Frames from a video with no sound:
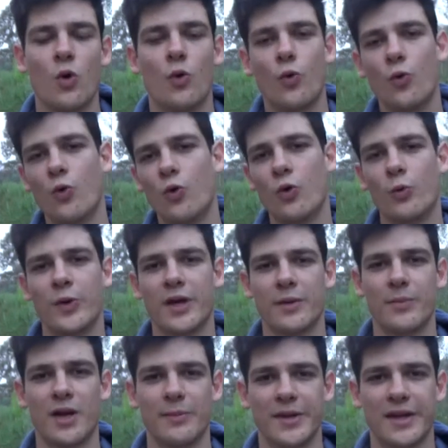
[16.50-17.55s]
or we can
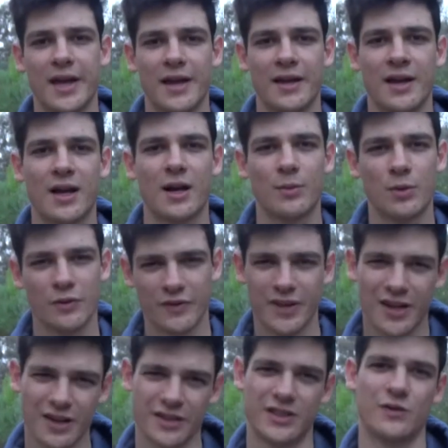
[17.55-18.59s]
maybe gain a couple of
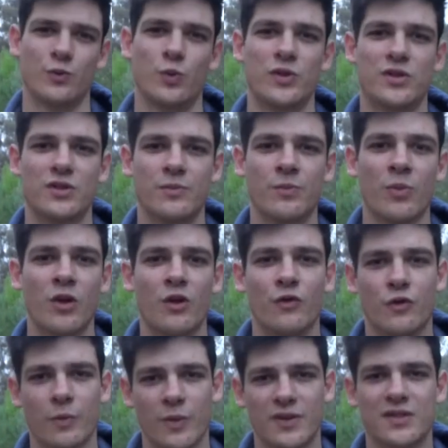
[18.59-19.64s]
nuggets of wisdom
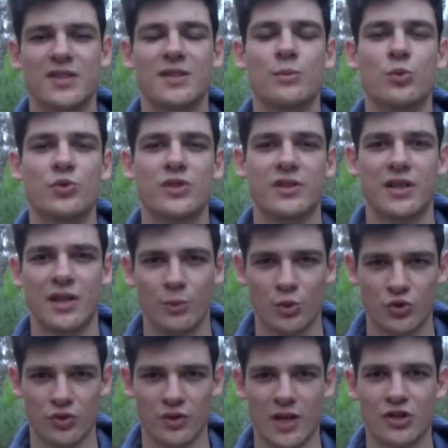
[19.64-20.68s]
from the symbols and the
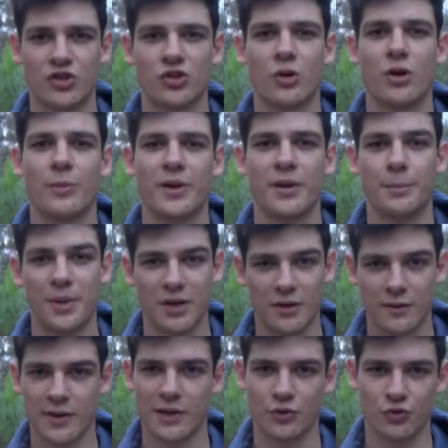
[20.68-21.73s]
imagery that show up and appear
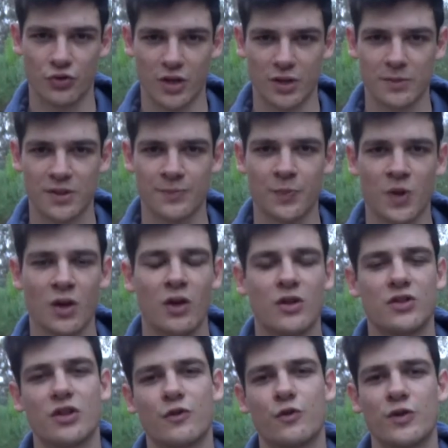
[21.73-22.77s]
in our dreams.
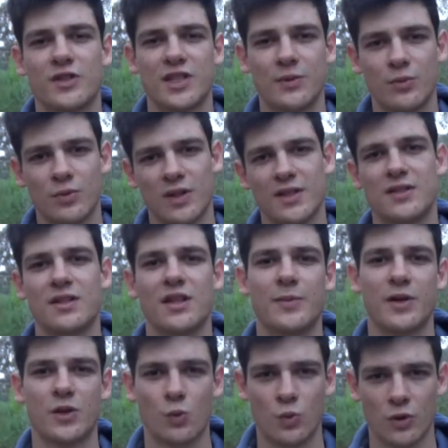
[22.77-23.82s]
So for example, let's think
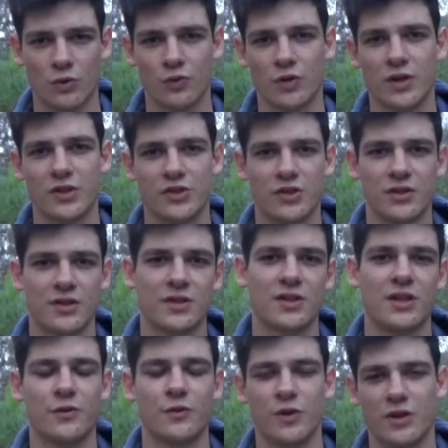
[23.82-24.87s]
about the world religions.
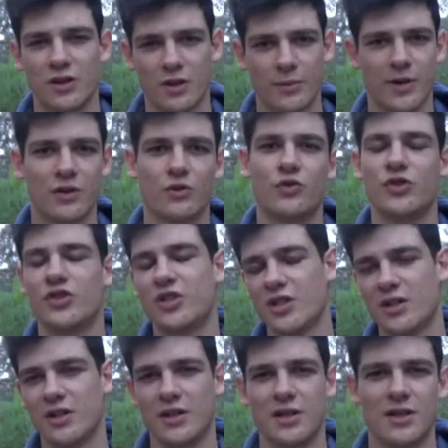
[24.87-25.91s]
If we think about
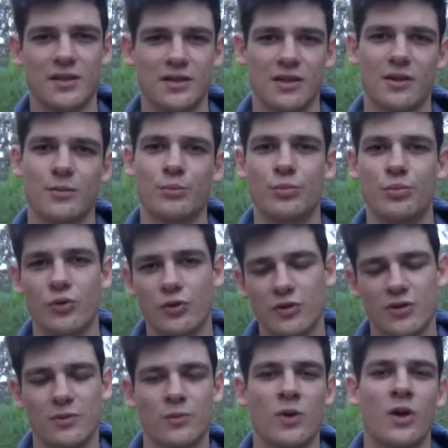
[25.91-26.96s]
Christianity, Islam,
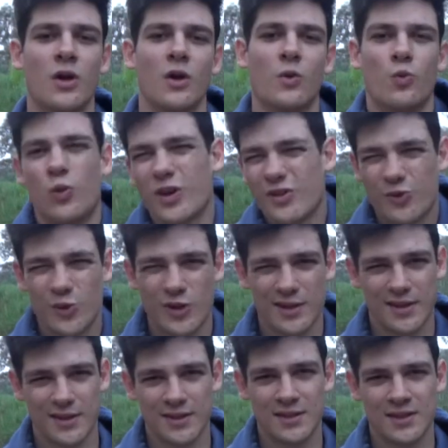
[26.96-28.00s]
Buddhism, whatever it
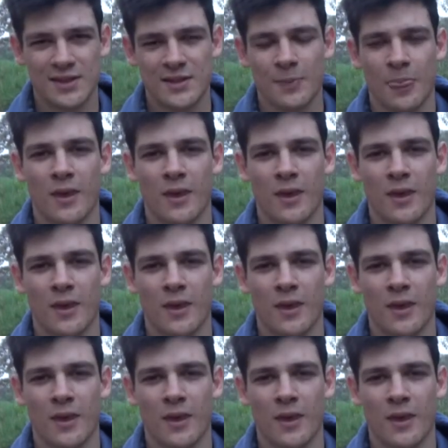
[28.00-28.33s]
is,